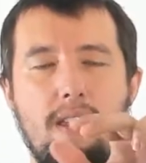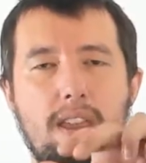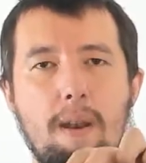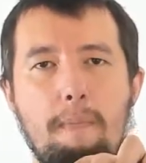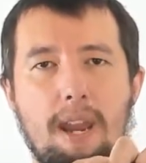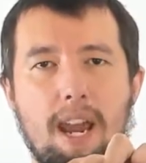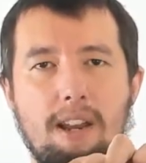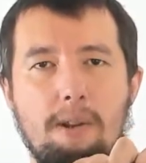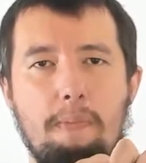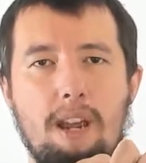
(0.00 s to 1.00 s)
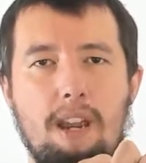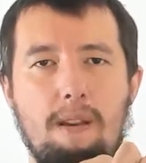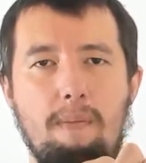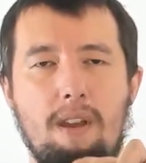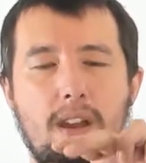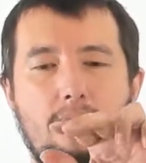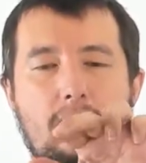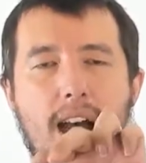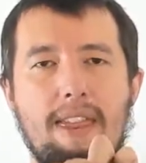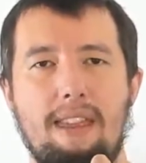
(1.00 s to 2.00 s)
then PHP,
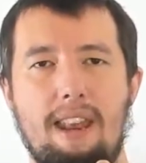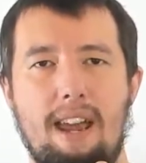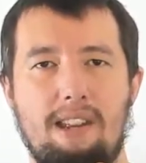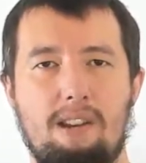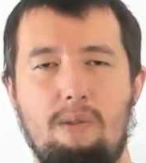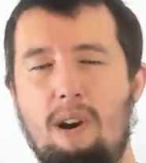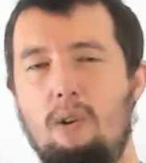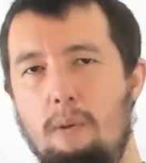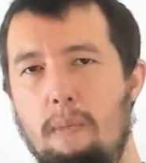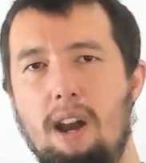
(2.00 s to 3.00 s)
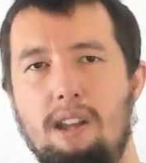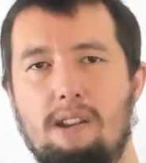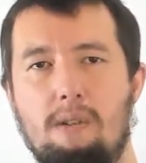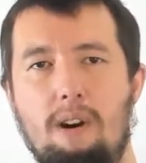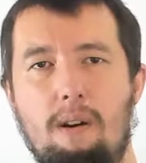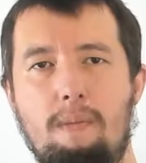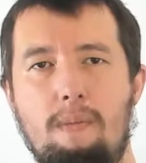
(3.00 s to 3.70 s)
and then SQL or MySQL.